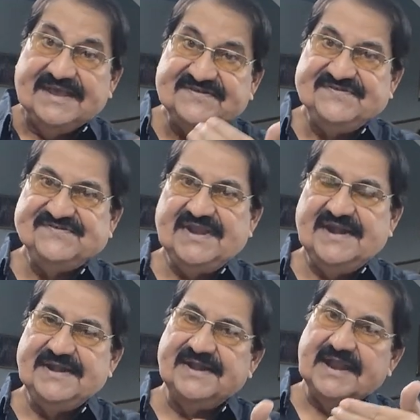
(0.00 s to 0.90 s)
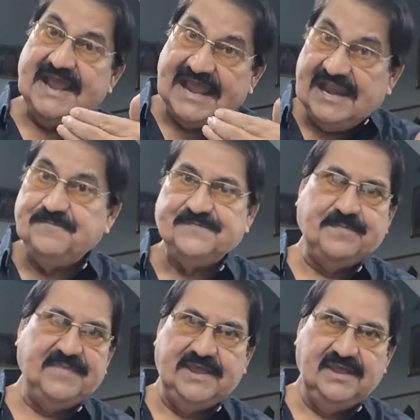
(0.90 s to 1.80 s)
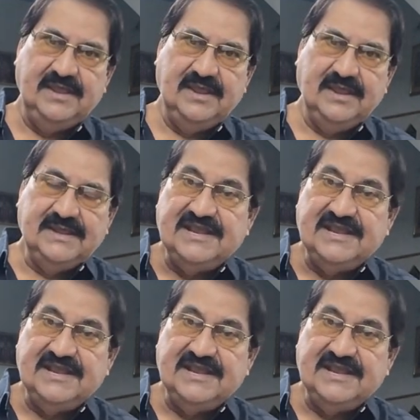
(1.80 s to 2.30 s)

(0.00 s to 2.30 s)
assisted and helped me